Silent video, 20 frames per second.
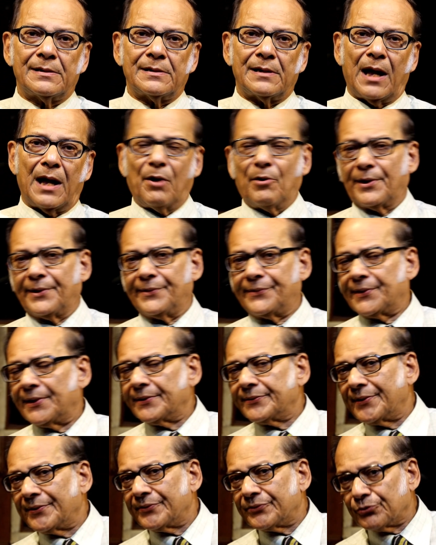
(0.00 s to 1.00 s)
our
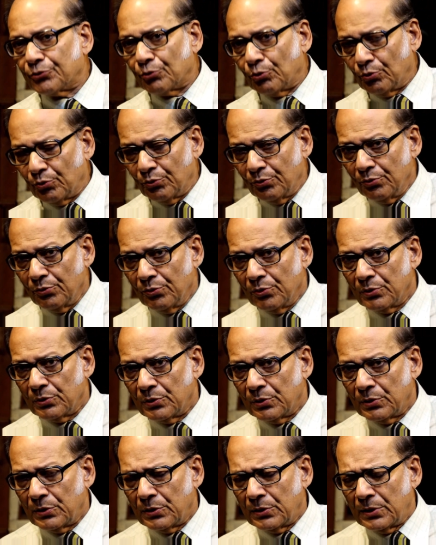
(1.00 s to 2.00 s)
research has shown,
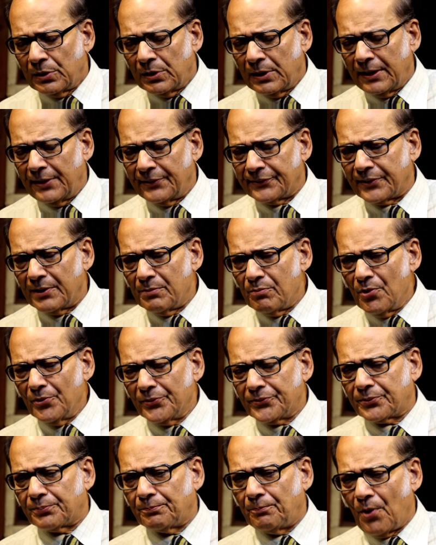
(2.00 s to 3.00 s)
is the
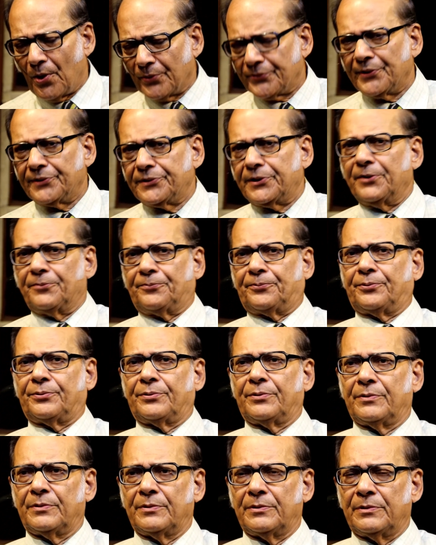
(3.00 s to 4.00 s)
most positive
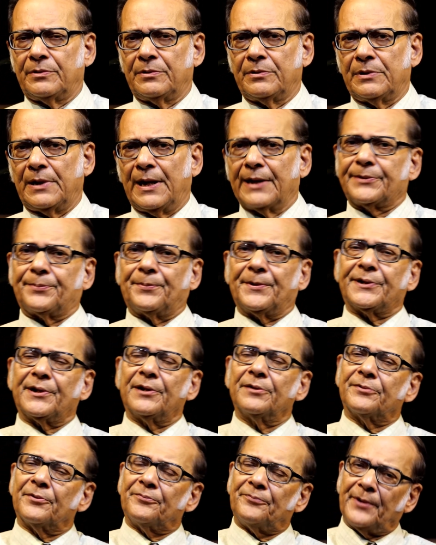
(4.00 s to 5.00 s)

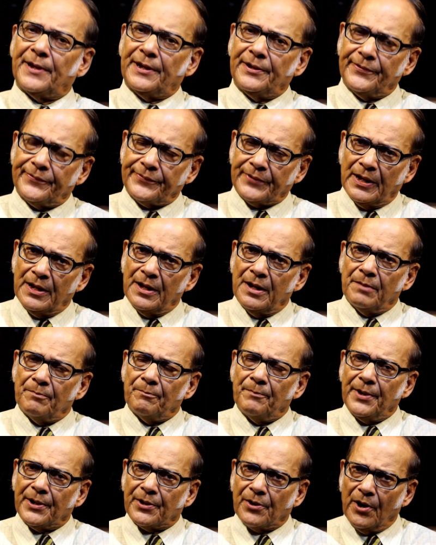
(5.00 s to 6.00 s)
expression of the face,
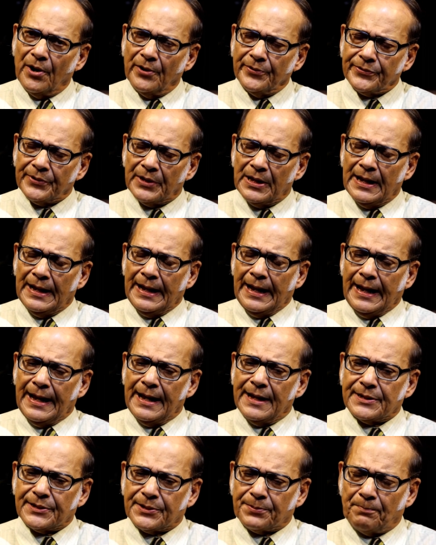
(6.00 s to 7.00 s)
because
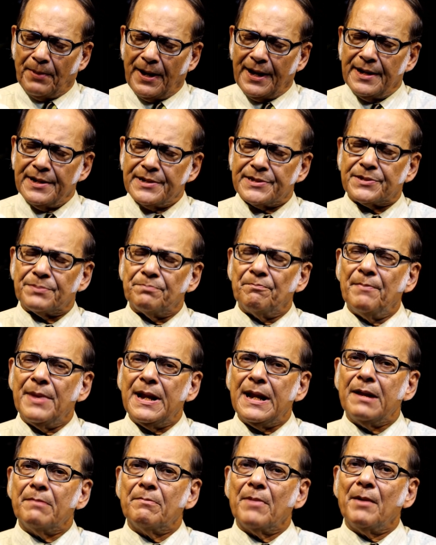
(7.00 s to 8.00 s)
it spends
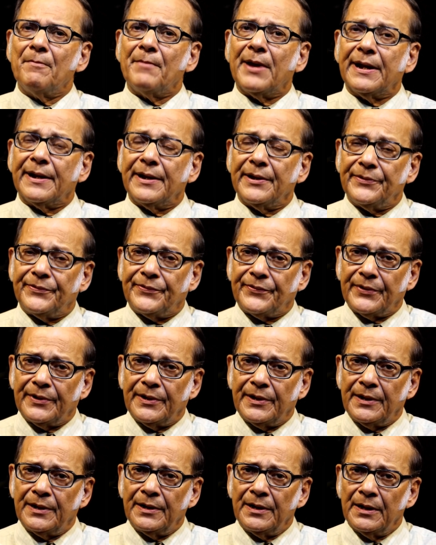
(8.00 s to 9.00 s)
minimum
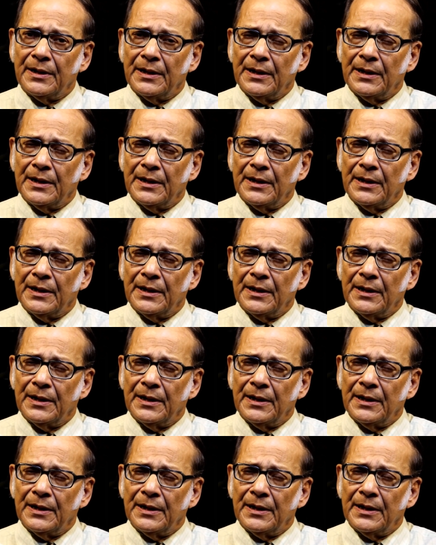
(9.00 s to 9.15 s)
energy